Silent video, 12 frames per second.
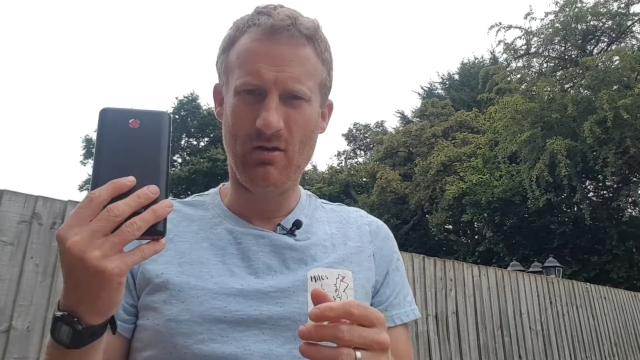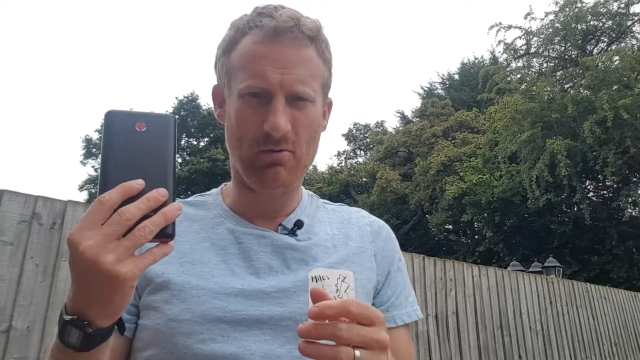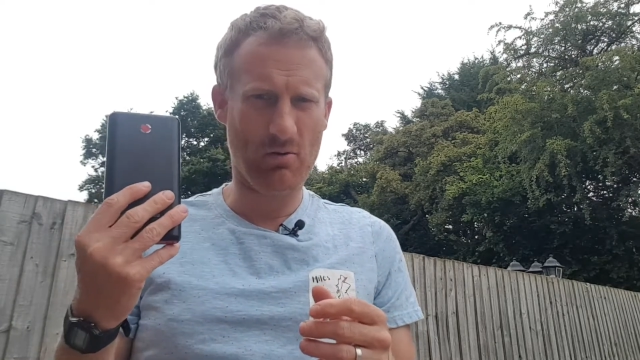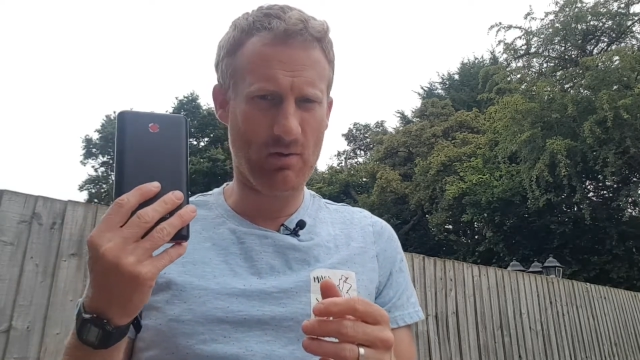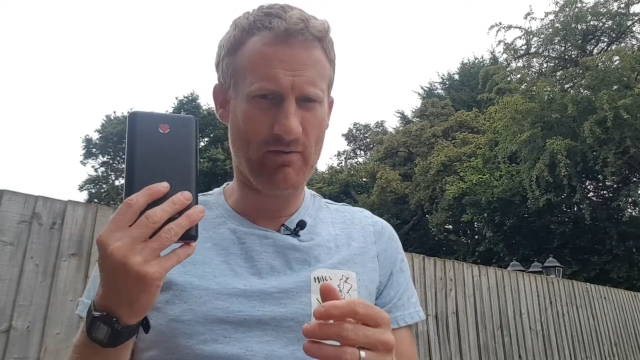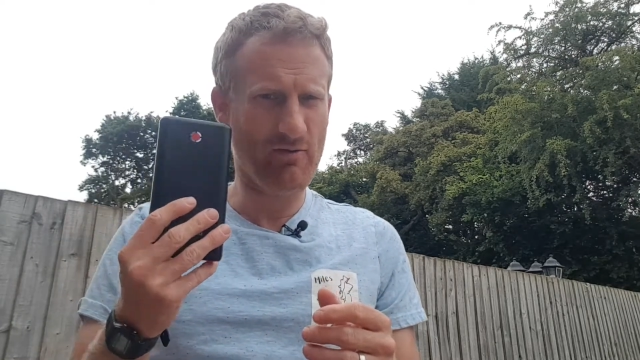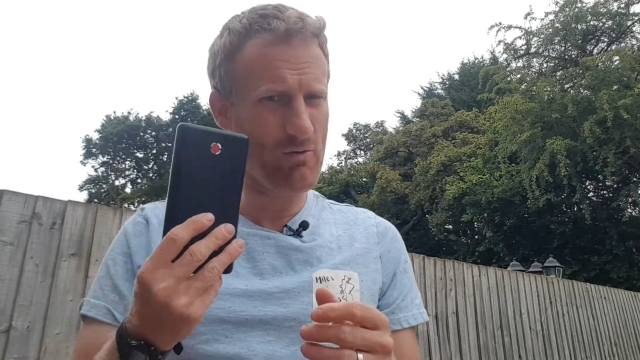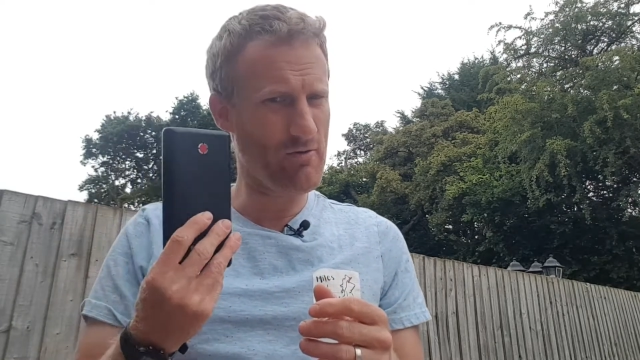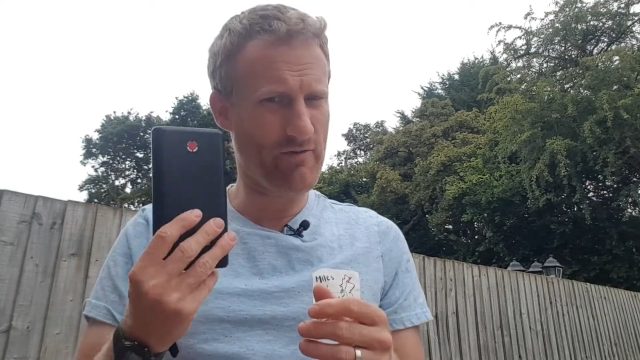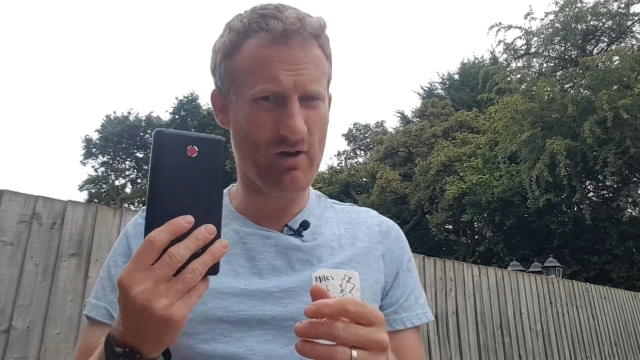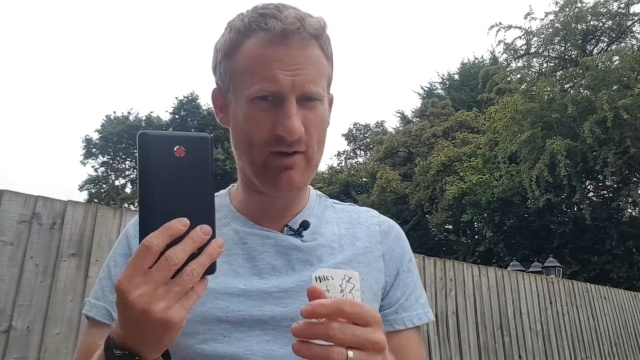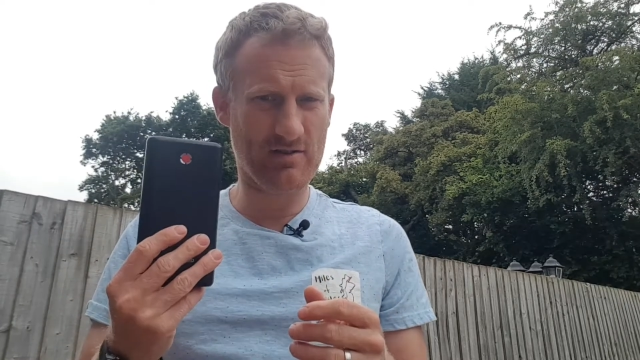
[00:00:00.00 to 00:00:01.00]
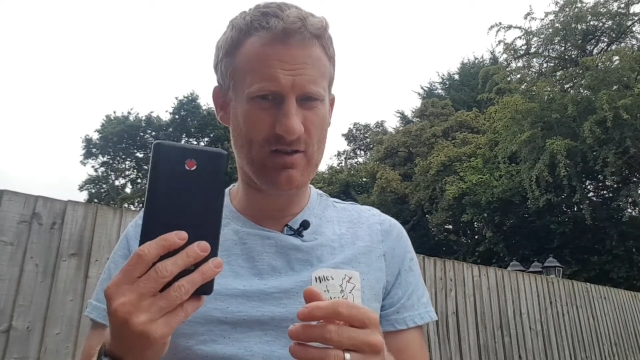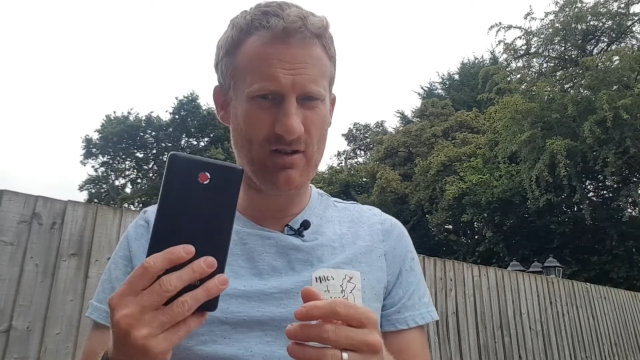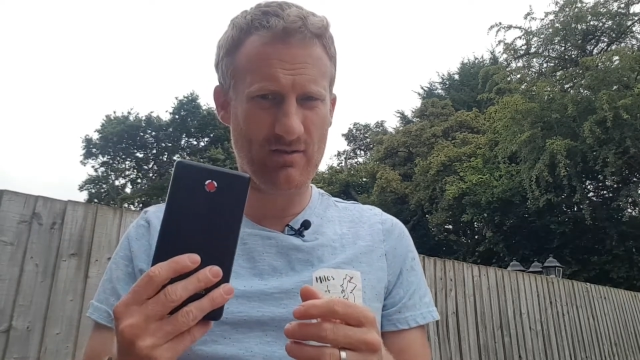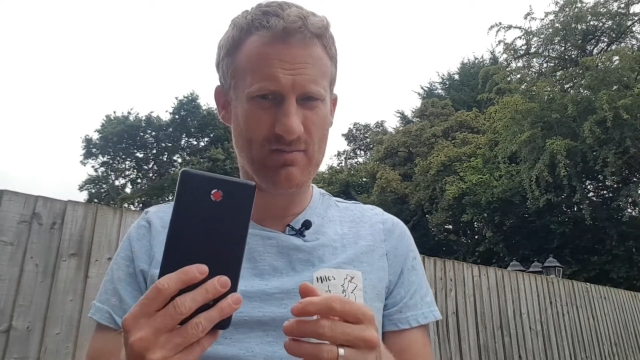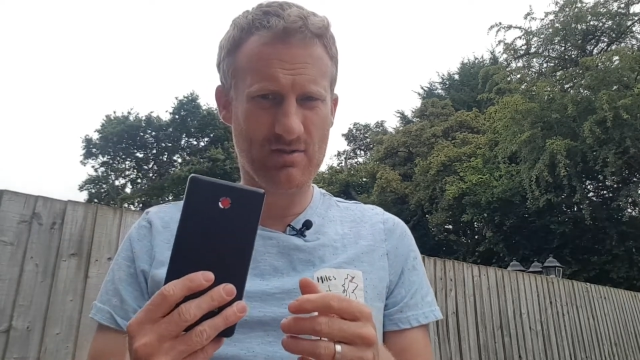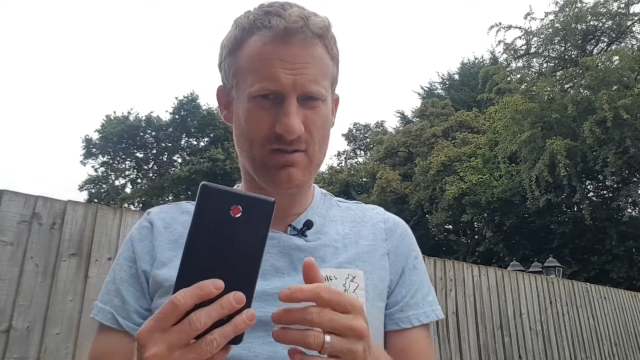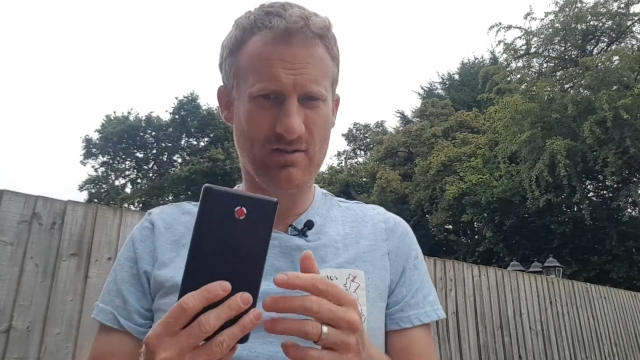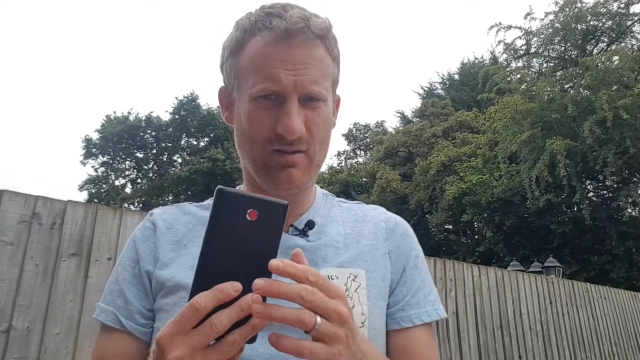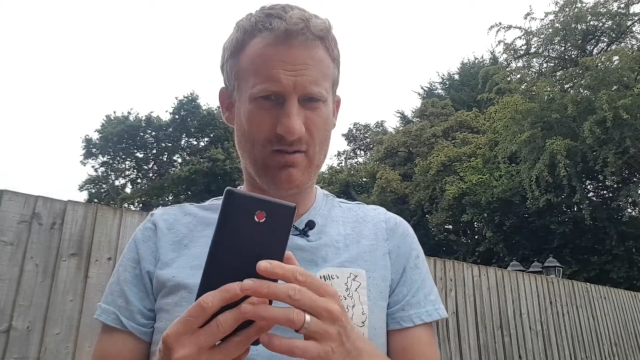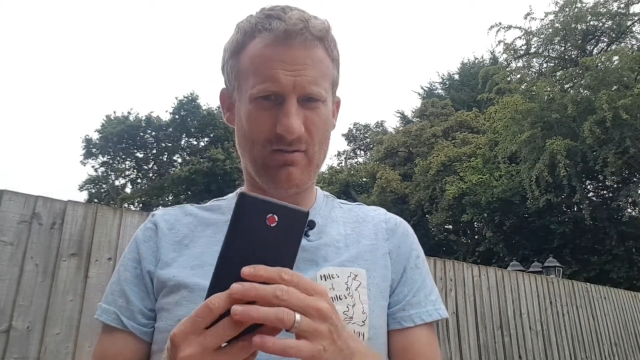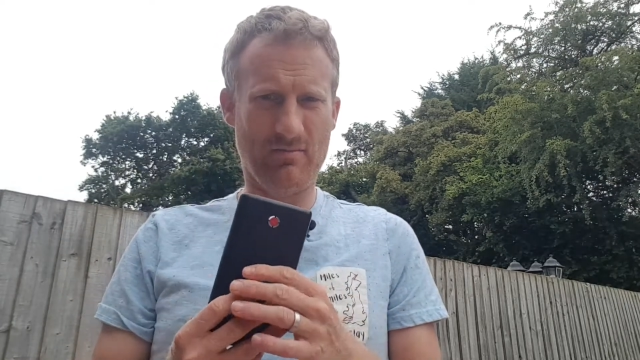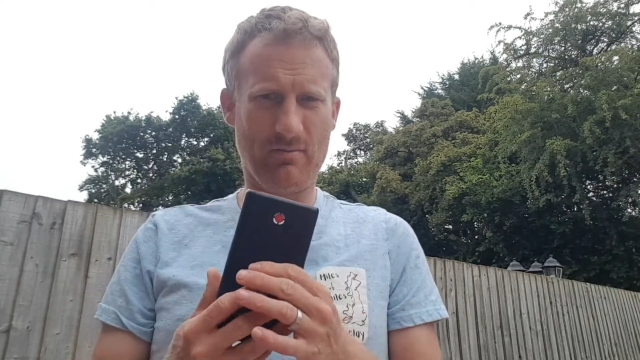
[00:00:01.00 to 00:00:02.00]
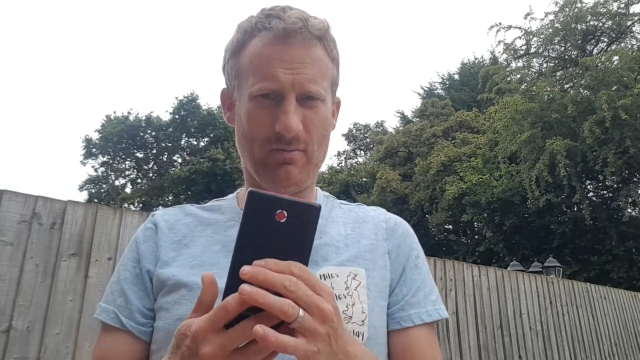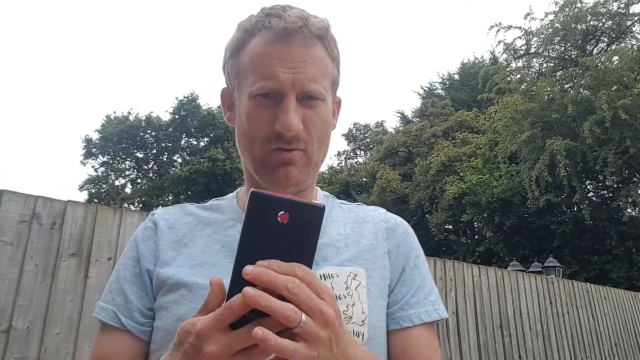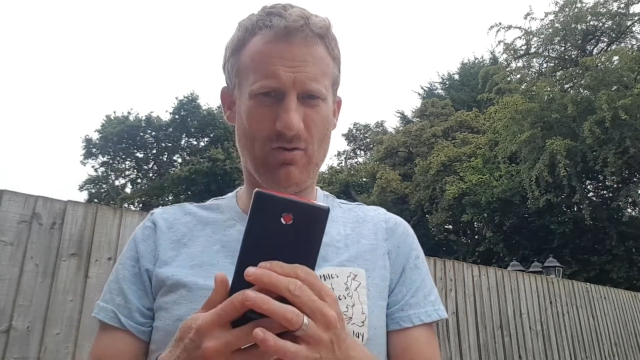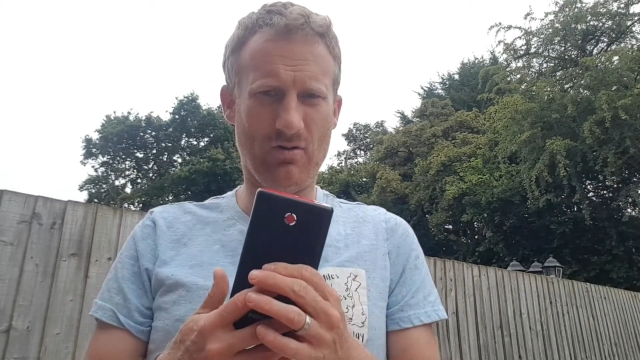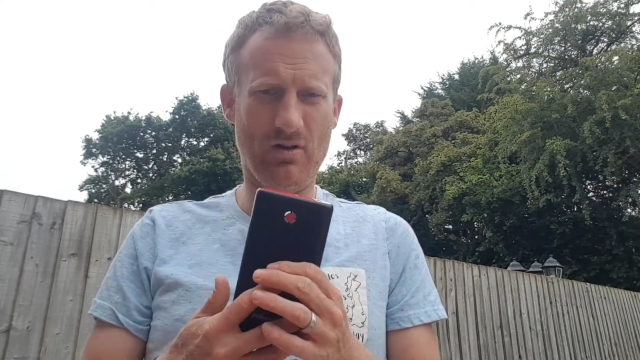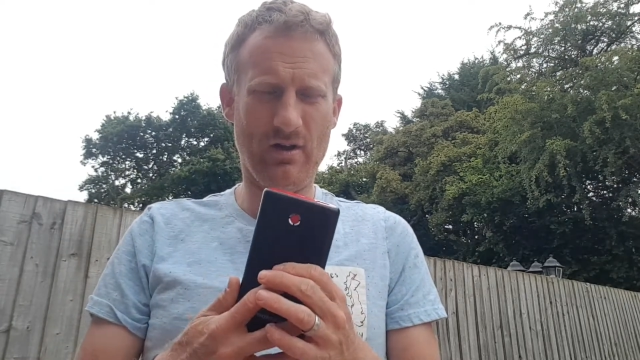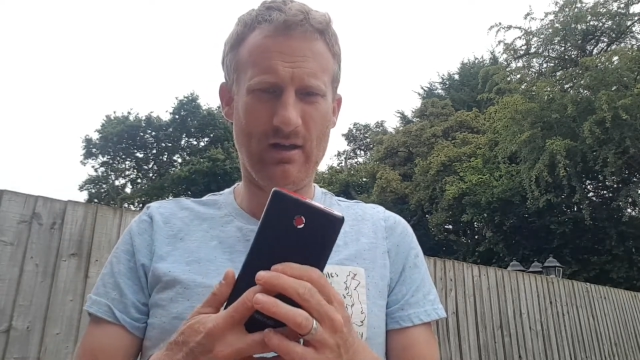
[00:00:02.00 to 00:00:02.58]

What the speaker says: probably 4 or 5 times, or maybe more.